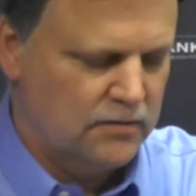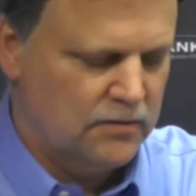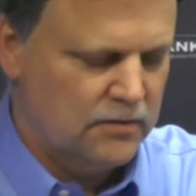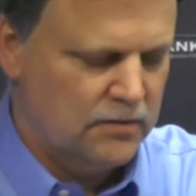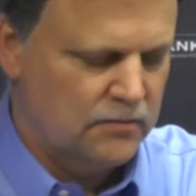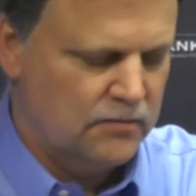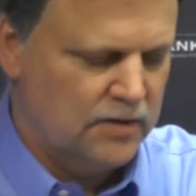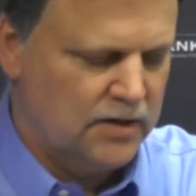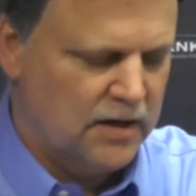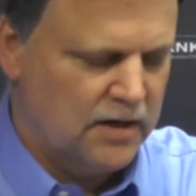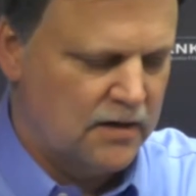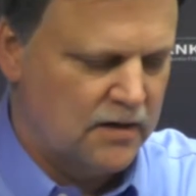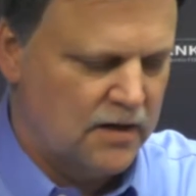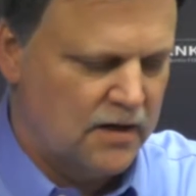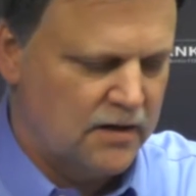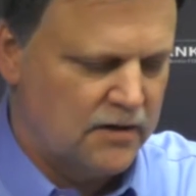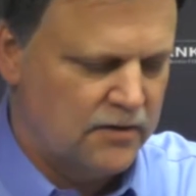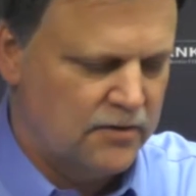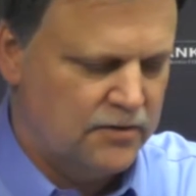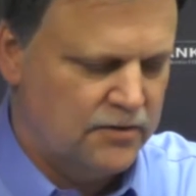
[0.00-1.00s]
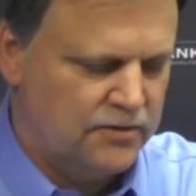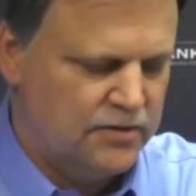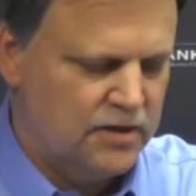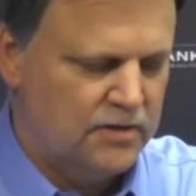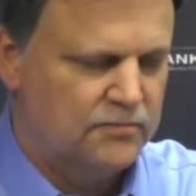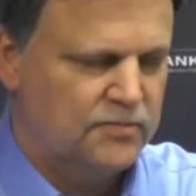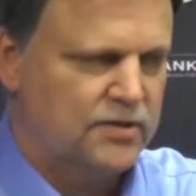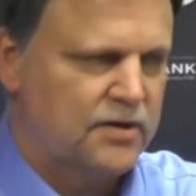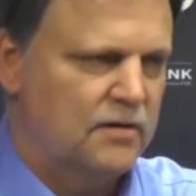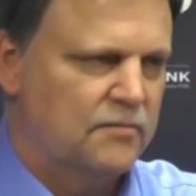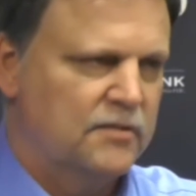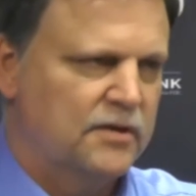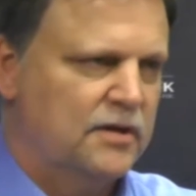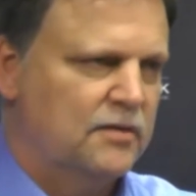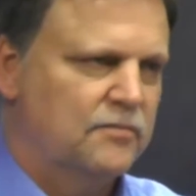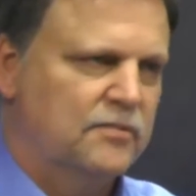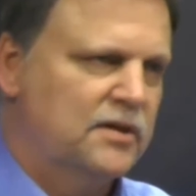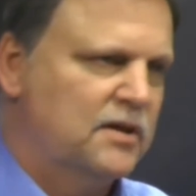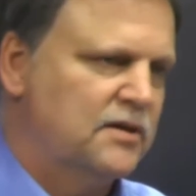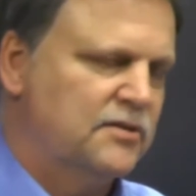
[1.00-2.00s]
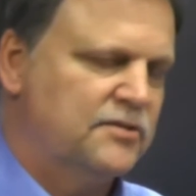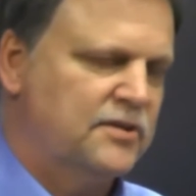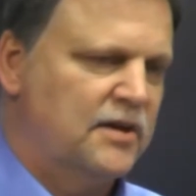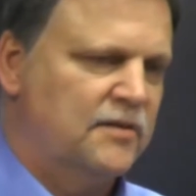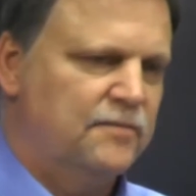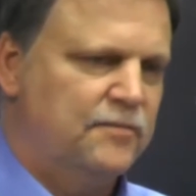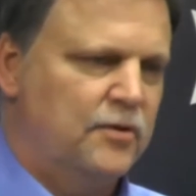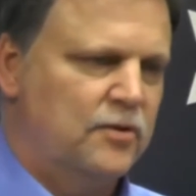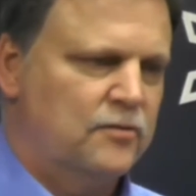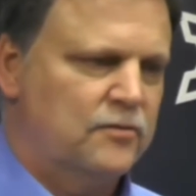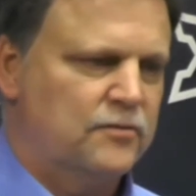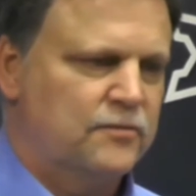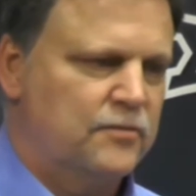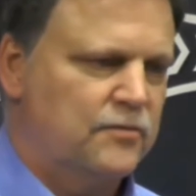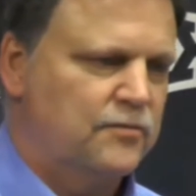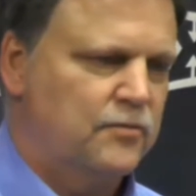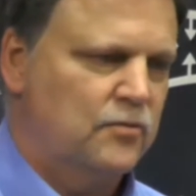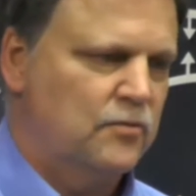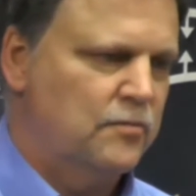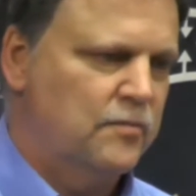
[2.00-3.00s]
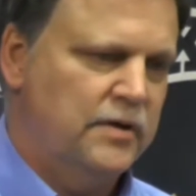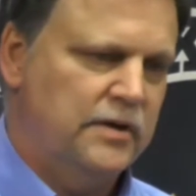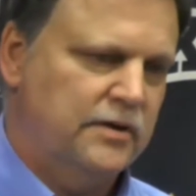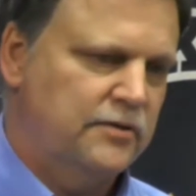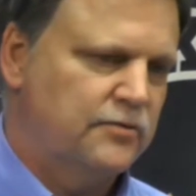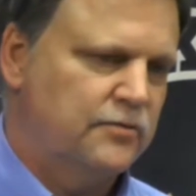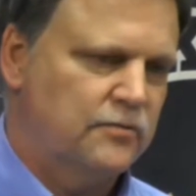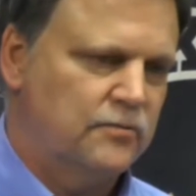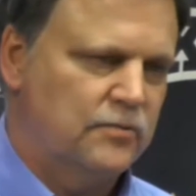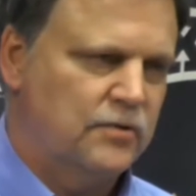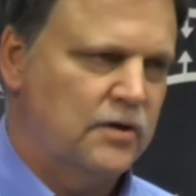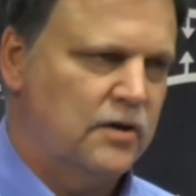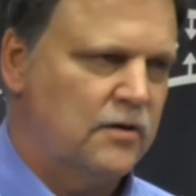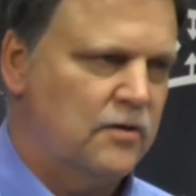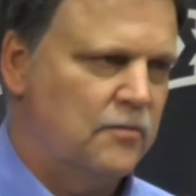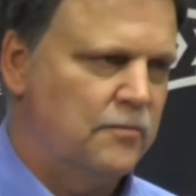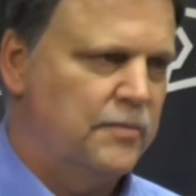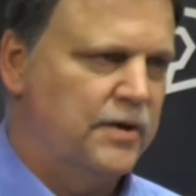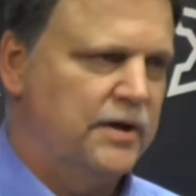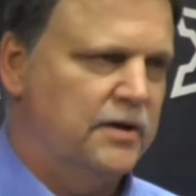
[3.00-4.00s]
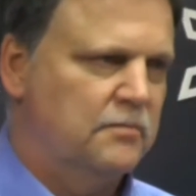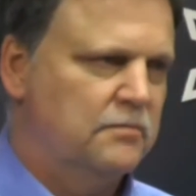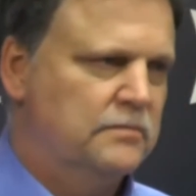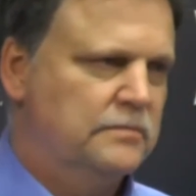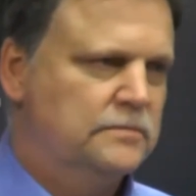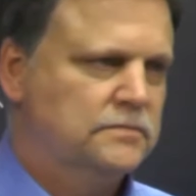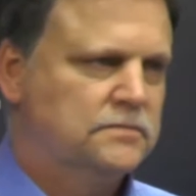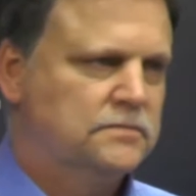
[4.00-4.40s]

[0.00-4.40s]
You know, we got a lot of good teams coming up. We got to stay focused for 4 minutes or we're not going to beat them.